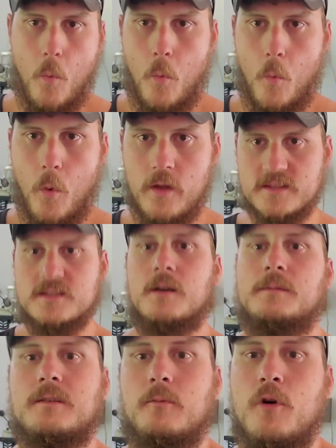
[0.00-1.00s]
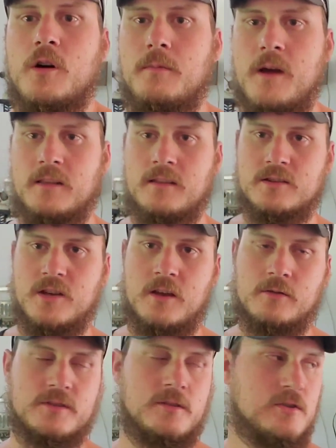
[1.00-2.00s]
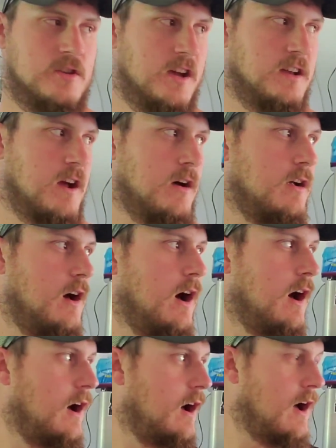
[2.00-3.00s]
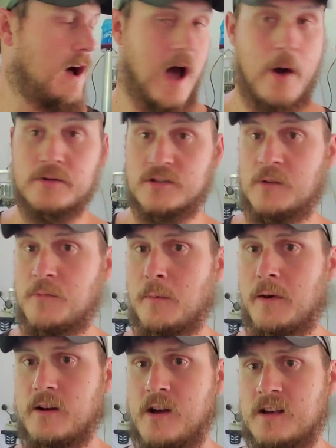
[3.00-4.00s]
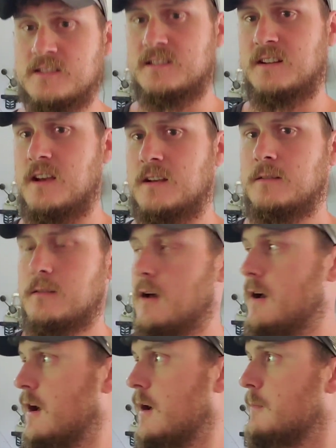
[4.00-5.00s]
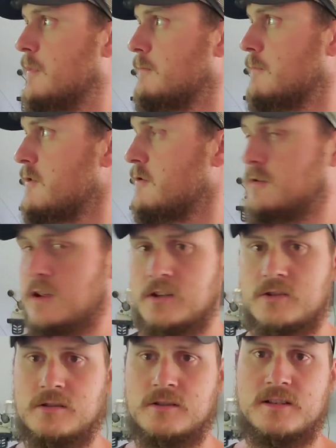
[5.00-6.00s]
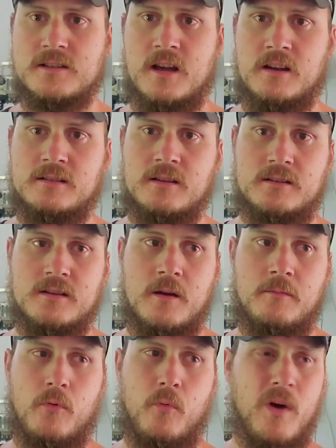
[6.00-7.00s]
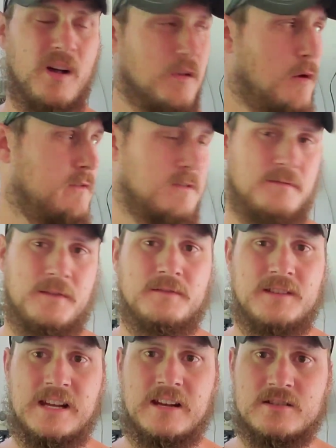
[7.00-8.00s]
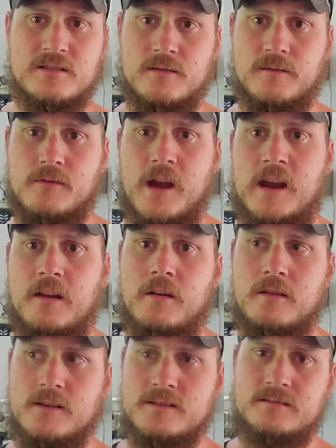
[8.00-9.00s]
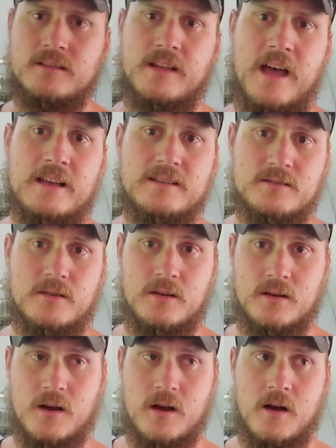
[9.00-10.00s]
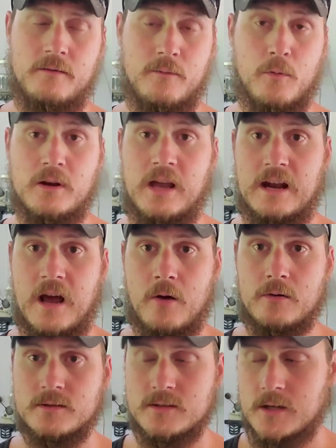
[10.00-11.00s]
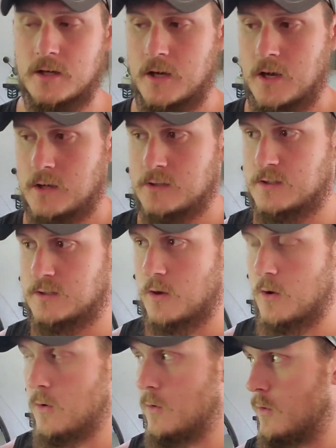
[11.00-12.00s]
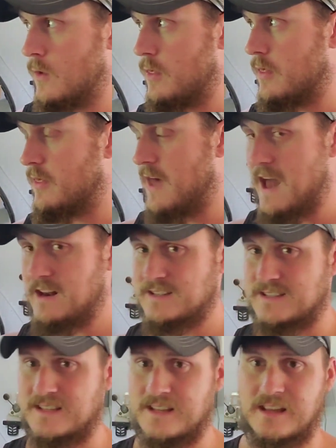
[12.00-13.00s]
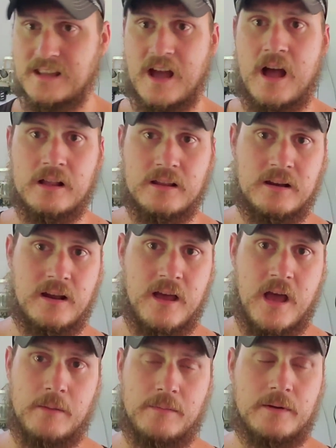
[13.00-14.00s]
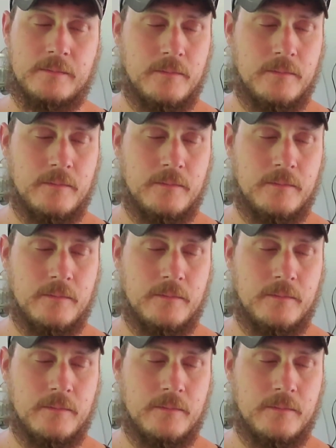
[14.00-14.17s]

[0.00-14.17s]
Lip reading: What's up? Welcome back to the channel. So check it out. I was gonna mow my grass today, but Mother Nature decided to dump well over 15 inches of rain on us in the last 48 hours. So that is not gonna happen.